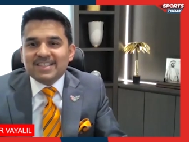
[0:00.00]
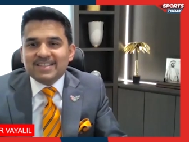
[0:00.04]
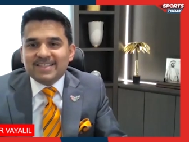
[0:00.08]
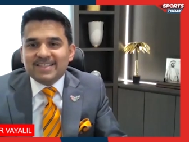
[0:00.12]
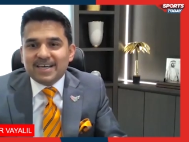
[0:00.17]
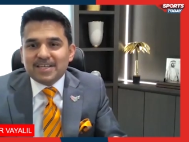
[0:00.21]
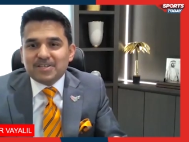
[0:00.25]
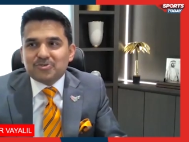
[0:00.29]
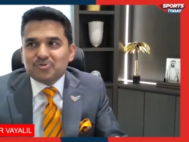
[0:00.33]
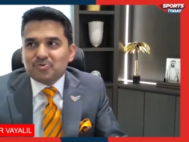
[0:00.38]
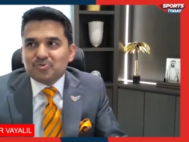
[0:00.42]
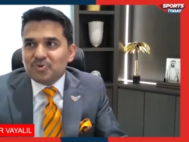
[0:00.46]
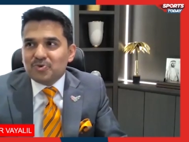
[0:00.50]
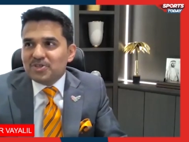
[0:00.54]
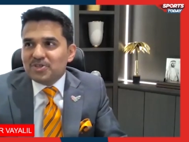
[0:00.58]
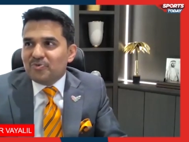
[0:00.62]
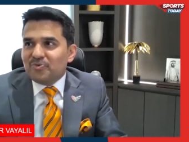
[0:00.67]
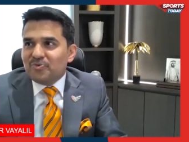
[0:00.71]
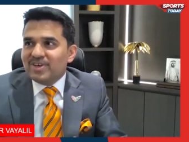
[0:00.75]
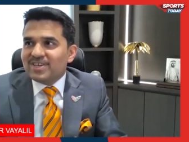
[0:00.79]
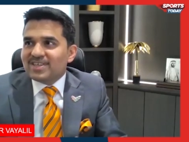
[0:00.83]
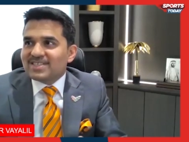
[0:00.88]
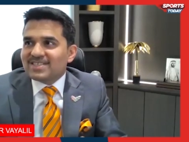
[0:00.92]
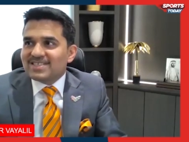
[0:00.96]
that's where the
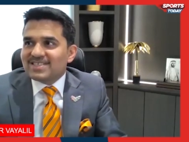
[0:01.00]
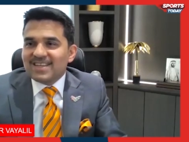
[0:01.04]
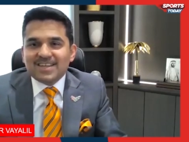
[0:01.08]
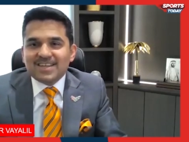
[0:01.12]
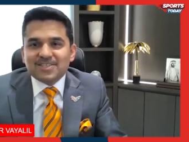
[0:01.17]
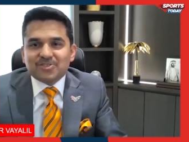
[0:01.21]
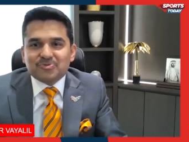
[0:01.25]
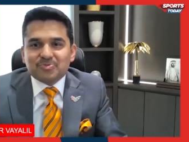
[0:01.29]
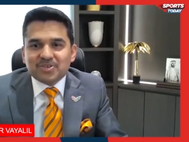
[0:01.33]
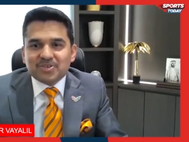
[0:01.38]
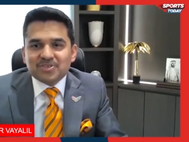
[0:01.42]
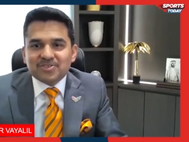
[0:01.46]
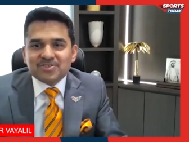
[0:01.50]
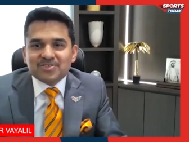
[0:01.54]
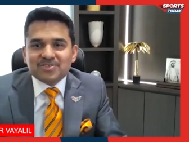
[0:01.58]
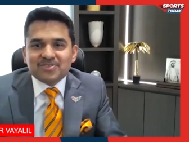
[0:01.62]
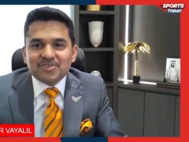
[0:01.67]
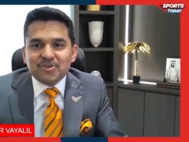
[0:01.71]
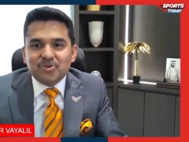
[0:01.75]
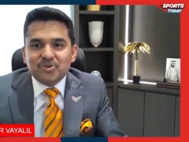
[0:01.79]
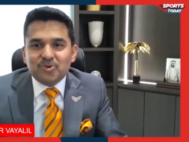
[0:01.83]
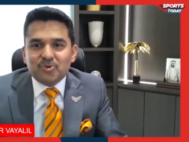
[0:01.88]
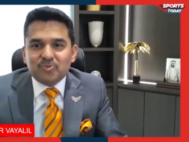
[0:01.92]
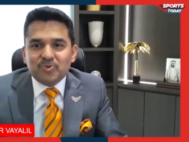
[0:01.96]
fear starts,
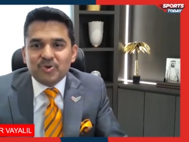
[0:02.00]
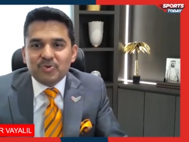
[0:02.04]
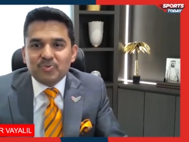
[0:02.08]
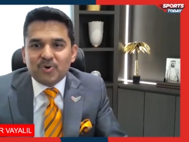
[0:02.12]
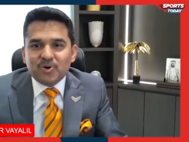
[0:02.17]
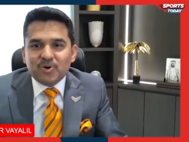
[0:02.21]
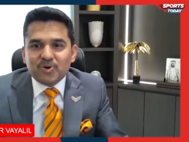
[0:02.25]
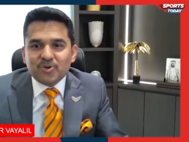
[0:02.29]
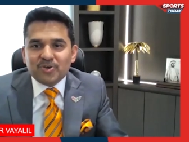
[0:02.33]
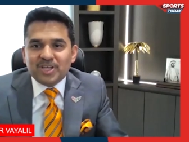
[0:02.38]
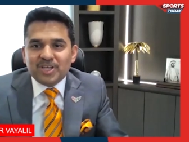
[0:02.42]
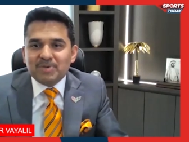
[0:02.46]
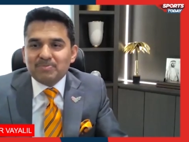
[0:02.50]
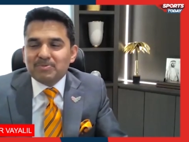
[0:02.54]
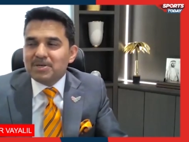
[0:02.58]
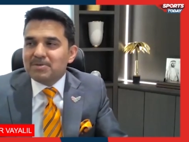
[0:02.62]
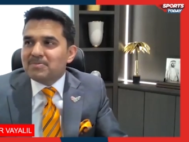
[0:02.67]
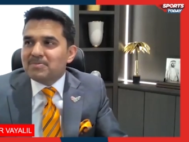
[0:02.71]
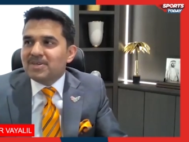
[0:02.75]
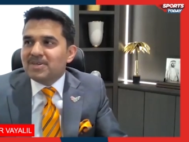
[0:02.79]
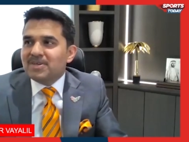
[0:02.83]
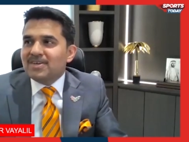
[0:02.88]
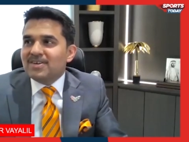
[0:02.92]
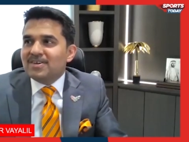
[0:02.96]
because, you know, we want to keep
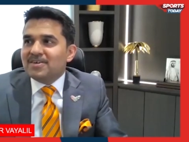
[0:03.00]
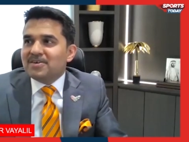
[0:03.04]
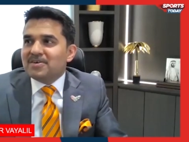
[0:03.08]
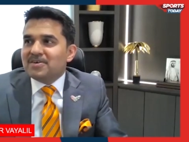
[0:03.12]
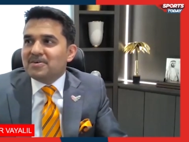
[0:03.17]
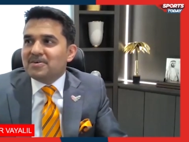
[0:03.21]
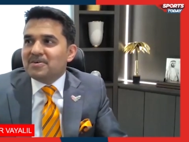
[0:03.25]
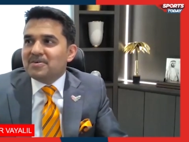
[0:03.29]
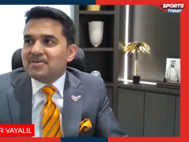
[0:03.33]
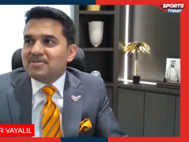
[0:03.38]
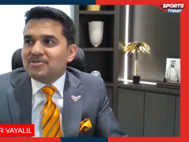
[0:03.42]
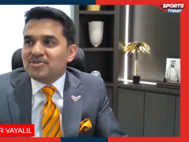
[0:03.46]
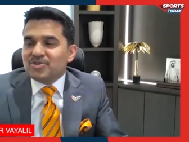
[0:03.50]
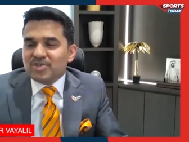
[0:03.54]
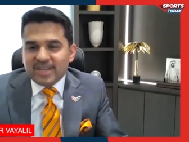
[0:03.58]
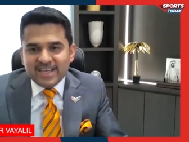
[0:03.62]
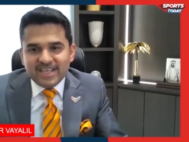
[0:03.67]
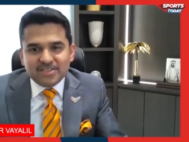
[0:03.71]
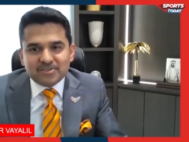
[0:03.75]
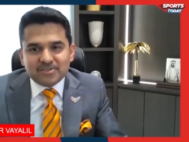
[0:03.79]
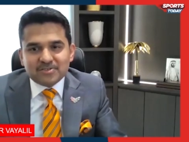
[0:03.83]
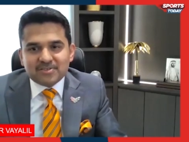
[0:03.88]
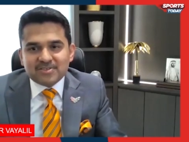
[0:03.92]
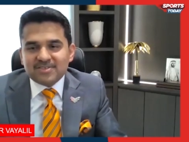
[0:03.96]
them
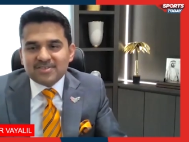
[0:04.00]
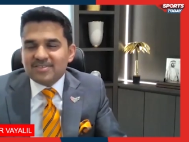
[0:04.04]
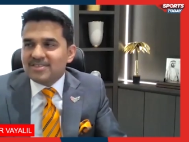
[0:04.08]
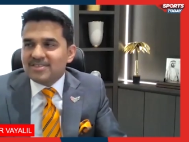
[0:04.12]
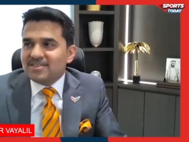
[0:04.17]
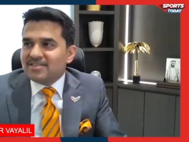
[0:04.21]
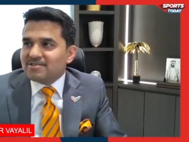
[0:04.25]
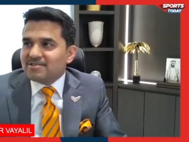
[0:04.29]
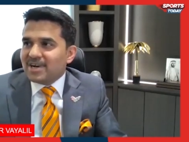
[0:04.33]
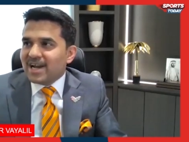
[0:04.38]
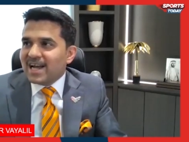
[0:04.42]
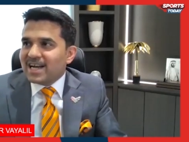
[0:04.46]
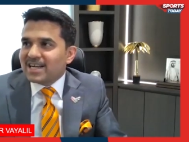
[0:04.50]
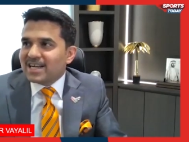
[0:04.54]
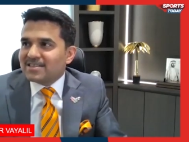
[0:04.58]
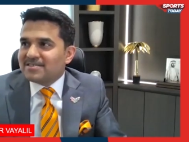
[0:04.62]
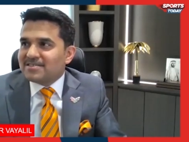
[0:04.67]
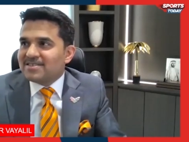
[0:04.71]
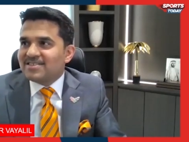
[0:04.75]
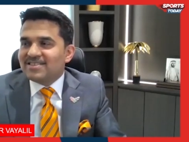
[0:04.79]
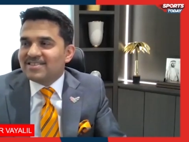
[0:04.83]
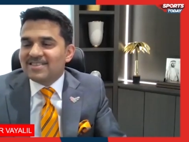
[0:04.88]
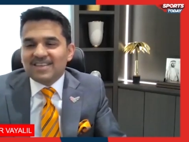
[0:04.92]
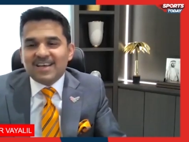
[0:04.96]
traced,
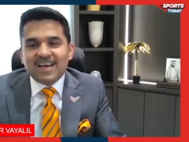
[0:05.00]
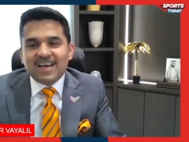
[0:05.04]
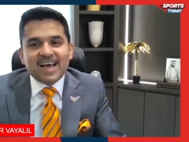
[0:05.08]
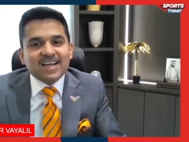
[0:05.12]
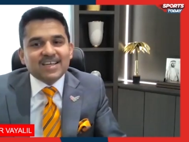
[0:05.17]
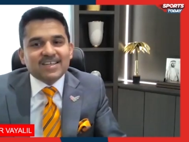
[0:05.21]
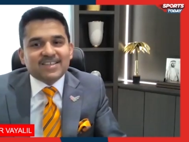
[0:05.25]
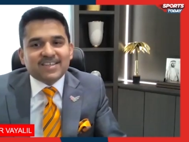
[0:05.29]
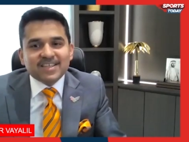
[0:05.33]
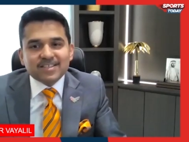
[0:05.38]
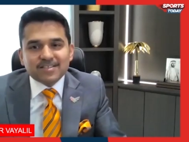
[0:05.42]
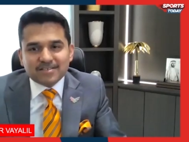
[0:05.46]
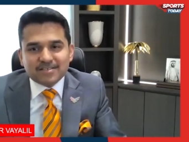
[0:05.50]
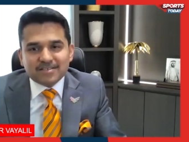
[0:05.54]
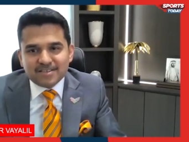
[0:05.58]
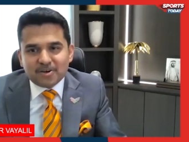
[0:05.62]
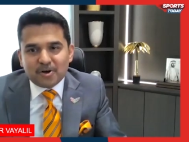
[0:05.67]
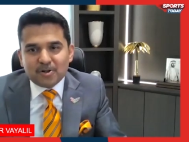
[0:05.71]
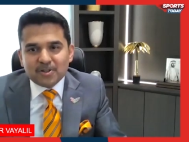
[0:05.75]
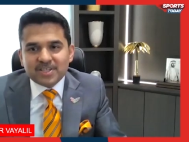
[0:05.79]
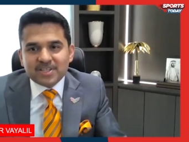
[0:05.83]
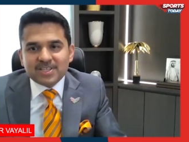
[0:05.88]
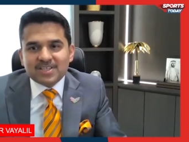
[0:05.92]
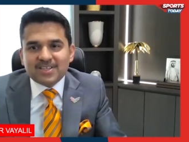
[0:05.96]
tracked, and tested
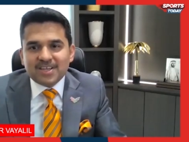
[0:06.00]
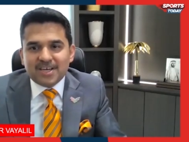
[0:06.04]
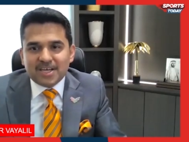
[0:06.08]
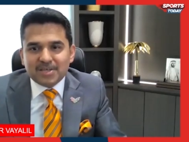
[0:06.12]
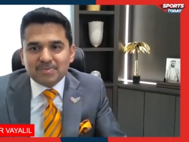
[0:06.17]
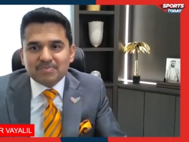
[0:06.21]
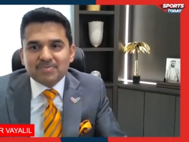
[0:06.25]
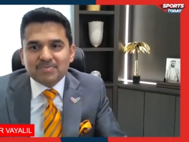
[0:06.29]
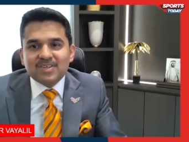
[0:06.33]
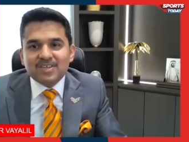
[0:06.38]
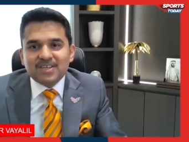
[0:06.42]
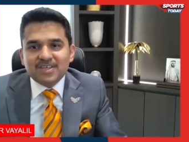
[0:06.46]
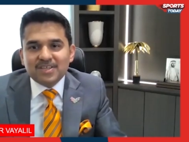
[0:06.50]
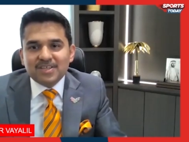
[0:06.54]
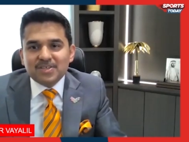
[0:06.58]
all the time.